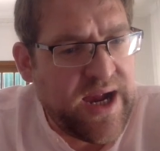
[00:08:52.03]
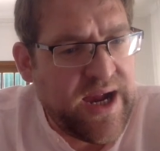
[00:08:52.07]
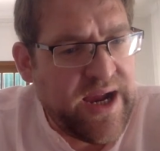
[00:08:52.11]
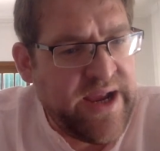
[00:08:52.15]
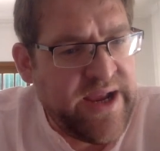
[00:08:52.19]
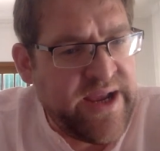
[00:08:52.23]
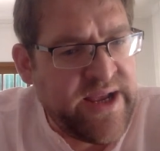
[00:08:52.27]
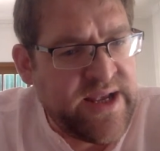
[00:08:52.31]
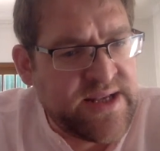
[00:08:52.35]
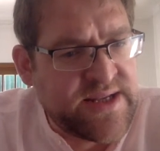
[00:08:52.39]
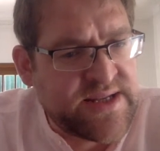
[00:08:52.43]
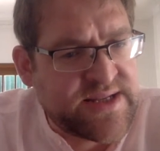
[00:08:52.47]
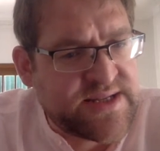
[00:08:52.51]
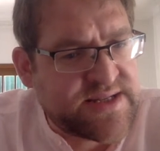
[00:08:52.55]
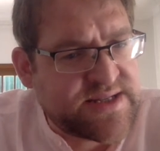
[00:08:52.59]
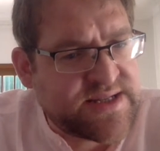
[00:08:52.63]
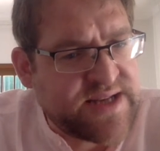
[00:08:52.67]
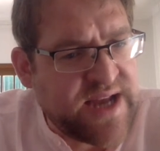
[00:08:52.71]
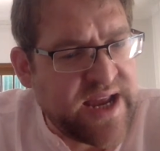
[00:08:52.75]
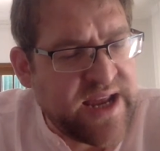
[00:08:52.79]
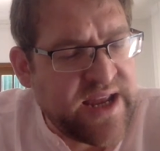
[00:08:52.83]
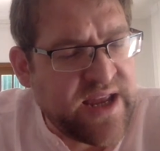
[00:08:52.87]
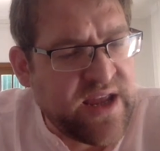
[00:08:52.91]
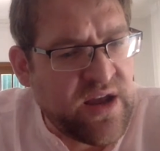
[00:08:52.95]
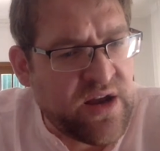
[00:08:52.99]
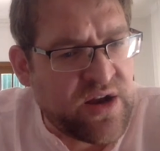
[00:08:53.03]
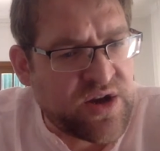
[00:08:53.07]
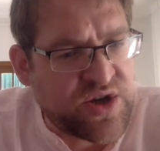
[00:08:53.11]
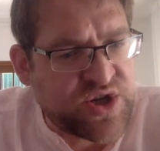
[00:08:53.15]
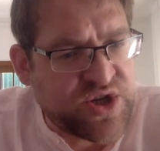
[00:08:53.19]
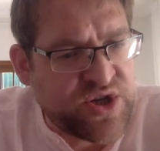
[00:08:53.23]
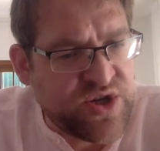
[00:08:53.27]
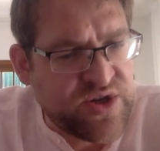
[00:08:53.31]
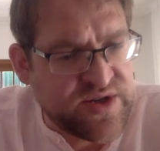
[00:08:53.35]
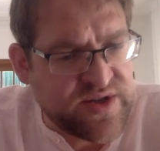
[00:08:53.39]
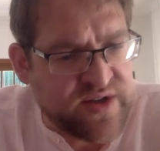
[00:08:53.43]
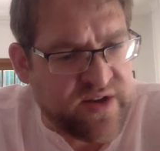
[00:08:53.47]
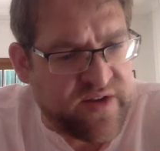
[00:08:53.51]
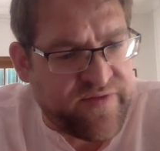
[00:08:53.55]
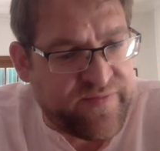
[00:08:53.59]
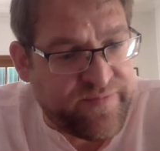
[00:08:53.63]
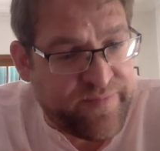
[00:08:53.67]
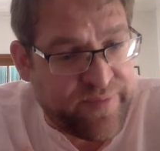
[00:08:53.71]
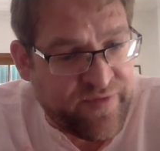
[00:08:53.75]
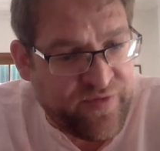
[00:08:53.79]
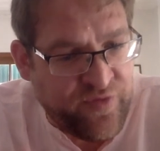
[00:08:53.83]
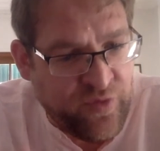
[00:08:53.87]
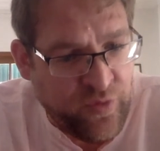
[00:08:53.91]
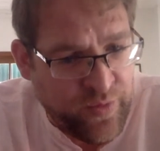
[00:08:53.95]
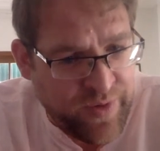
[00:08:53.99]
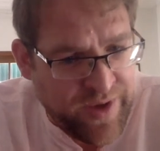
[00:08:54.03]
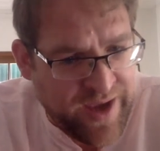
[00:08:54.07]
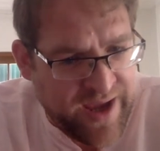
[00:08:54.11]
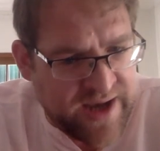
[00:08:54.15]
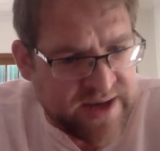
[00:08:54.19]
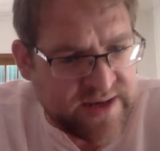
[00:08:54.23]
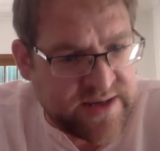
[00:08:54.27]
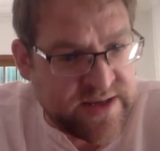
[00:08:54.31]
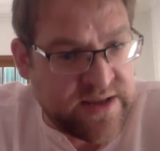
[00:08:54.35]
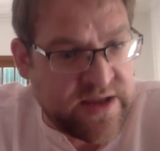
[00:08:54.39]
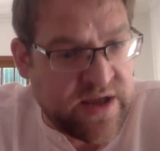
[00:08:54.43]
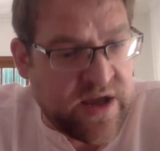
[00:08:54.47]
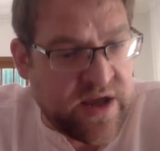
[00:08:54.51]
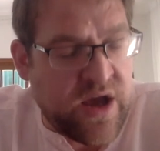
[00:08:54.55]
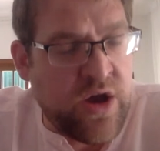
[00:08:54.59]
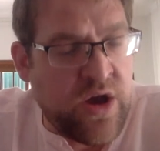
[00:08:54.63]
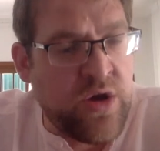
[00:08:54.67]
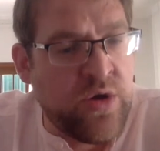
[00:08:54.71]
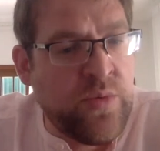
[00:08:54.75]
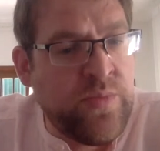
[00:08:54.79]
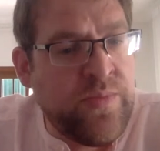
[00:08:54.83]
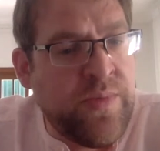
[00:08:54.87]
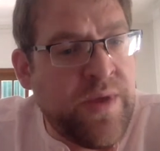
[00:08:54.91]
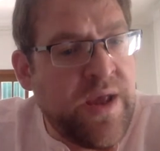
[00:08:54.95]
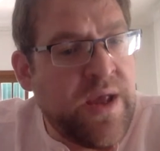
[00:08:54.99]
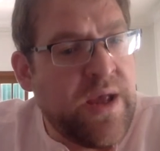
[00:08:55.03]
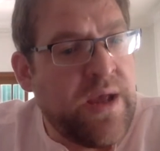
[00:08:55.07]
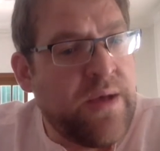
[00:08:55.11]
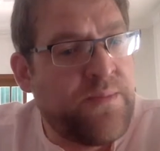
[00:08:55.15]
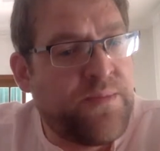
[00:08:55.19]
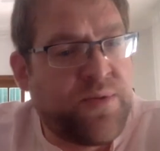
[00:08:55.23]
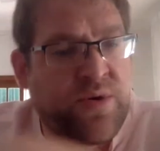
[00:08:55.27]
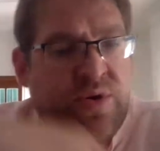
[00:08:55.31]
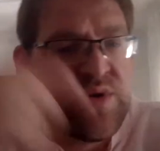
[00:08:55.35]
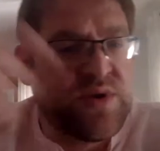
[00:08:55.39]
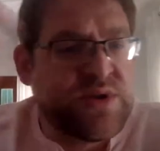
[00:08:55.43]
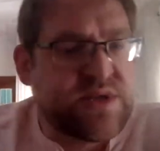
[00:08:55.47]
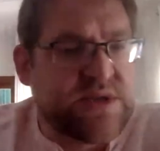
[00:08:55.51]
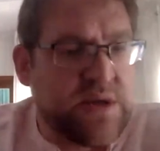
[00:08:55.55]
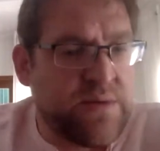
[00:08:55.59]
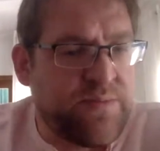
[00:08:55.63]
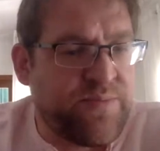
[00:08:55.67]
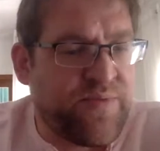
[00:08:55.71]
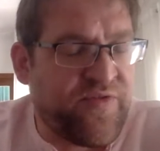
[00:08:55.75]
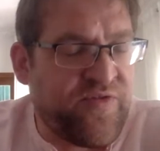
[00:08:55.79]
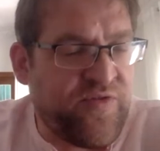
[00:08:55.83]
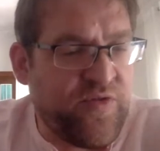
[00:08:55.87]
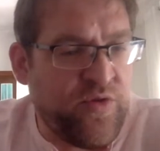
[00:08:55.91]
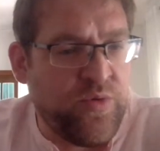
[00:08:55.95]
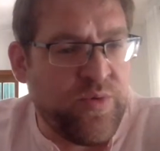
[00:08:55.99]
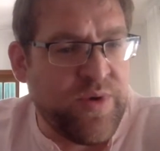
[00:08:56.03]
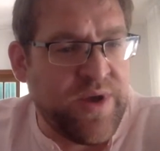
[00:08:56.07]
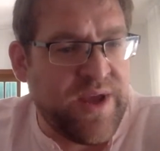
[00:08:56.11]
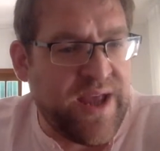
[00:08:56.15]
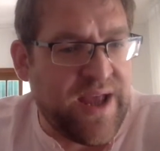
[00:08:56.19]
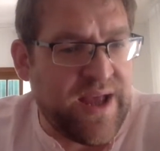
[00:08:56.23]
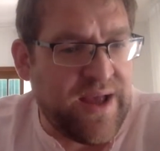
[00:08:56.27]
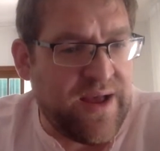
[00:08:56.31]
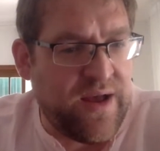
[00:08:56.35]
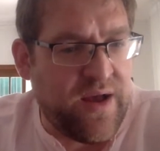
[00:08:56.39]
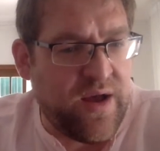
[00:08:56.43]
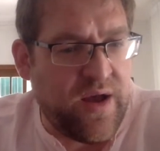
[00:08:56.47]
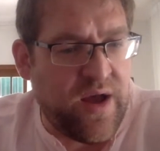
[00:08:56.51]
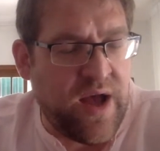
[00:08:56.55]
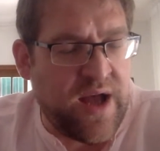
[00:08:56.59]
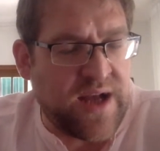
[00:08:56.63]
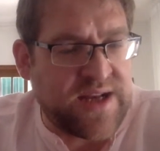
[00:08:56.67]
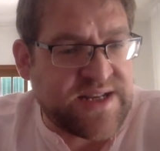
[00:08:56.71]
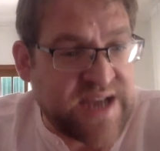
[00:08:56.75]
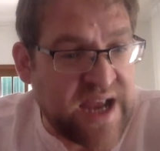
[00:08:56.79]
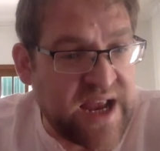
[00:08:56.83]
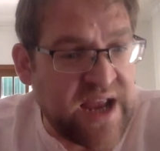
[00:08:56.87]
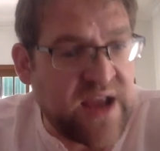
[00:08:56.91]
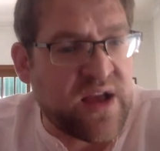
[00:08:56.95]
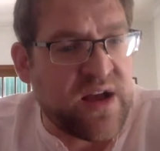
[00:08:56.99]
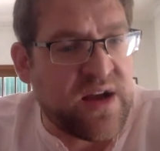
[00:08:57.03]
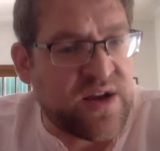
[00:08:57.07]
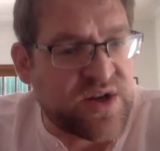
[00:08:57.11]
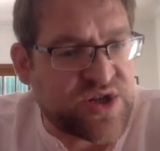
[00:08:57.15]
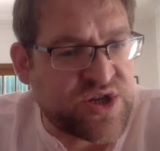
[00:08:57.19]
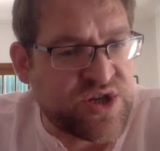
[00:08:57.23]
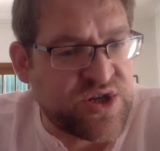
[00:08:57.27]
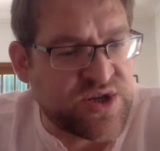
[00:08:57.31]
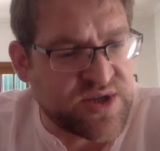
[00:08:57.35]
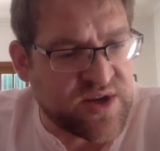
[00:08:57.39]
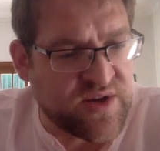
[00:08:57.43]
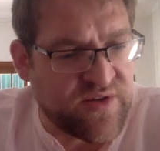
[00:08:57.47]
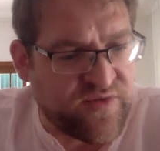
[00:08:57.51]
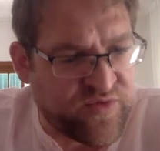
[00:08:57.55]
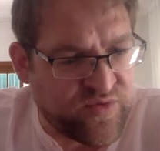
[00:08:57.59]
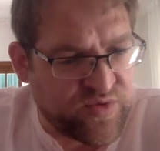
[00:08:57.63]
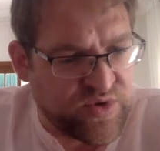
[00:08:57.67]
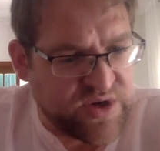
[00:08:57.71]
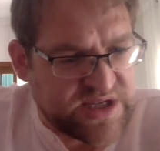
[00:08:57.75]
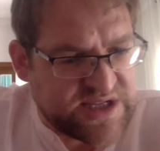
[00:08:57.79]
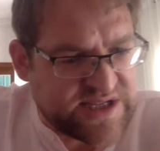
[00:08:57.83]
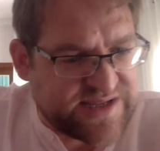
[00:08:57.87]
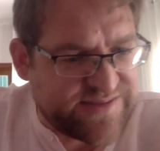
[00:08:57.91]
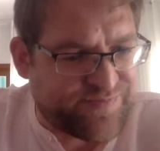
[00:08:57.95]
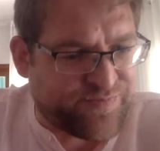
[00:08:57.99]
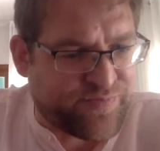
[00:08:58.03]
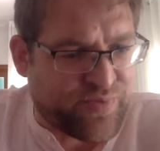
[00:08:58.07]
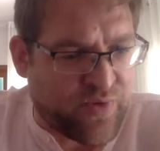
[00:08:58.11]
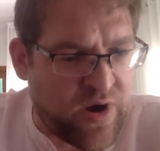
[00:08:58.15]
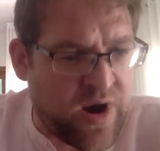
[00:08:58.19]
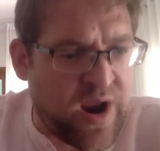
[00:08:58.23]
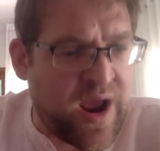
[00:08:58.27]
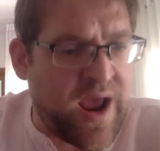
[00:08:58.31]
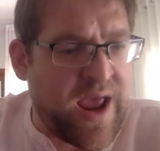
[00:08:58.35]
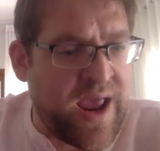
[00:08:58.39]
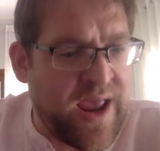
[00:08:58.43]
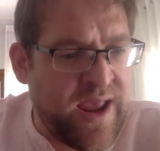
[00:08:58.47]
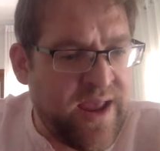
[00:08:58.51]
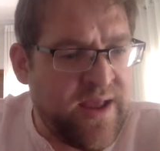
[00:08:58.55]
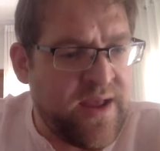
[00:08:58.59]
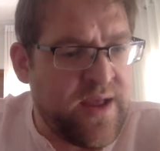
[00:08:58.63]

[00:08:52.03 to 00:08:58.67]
is taking our shoes off before we enter the home, but also before we take our shoes off, we spray